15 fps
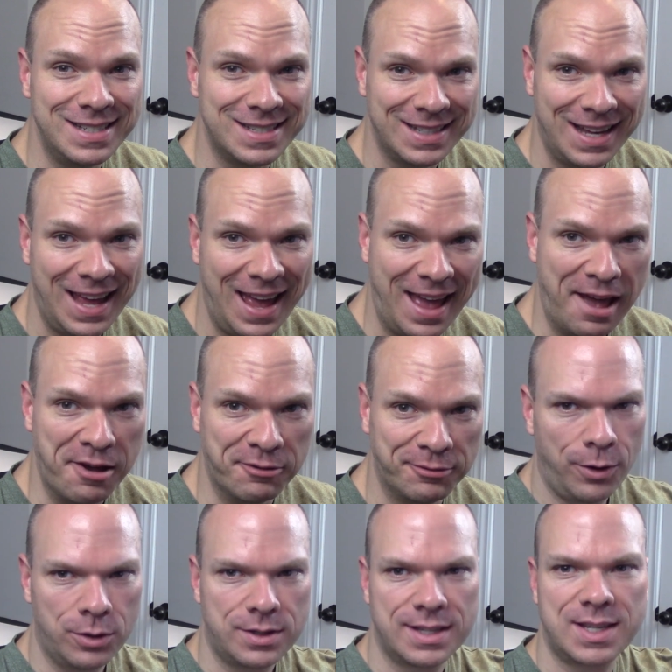to have.
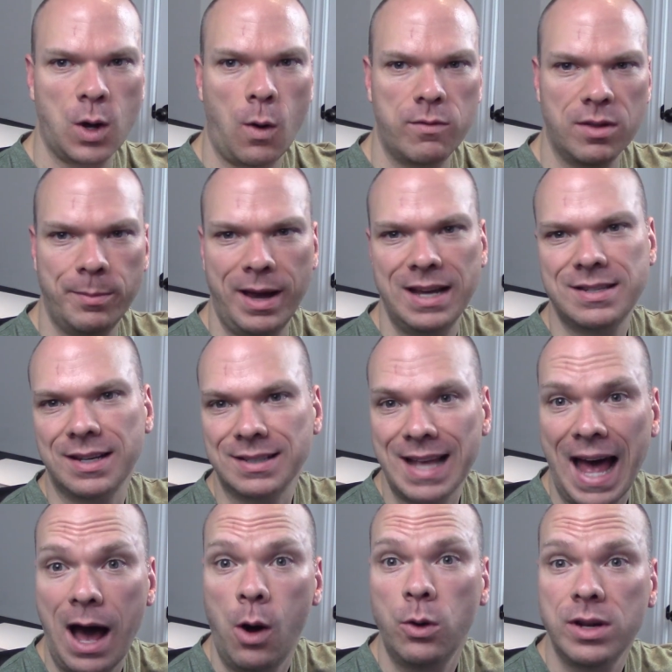First, let's go over the basics.
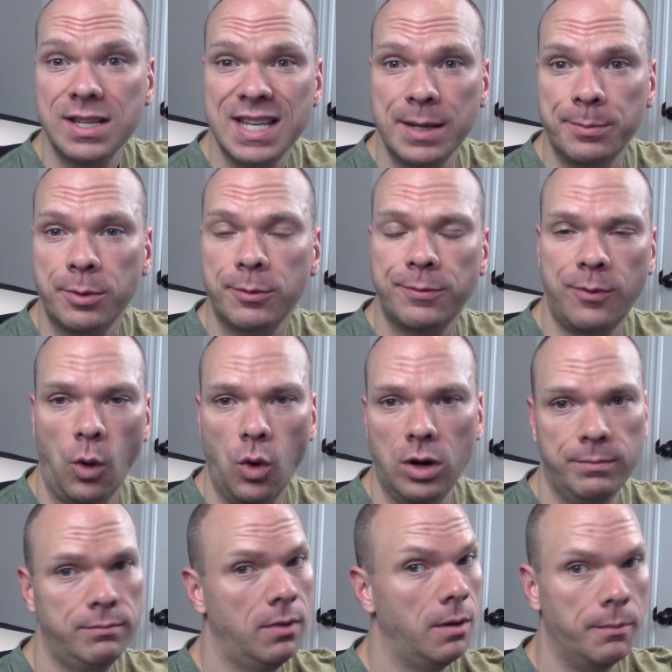How does it
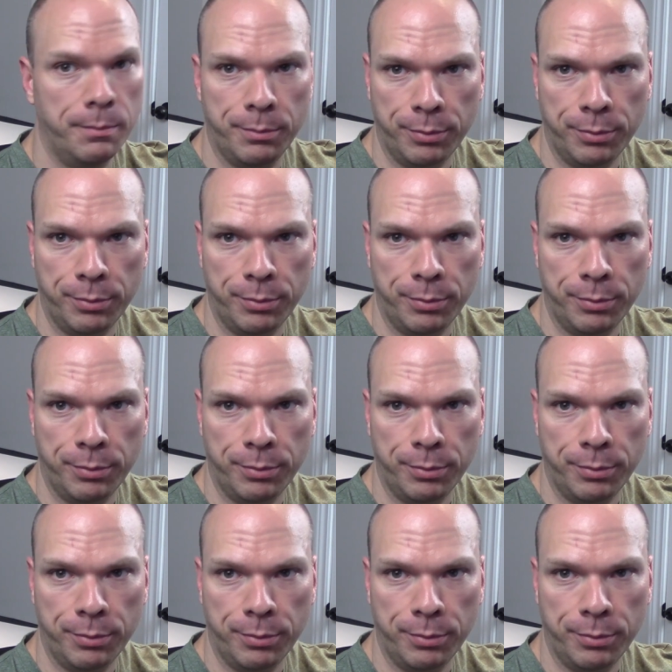perform?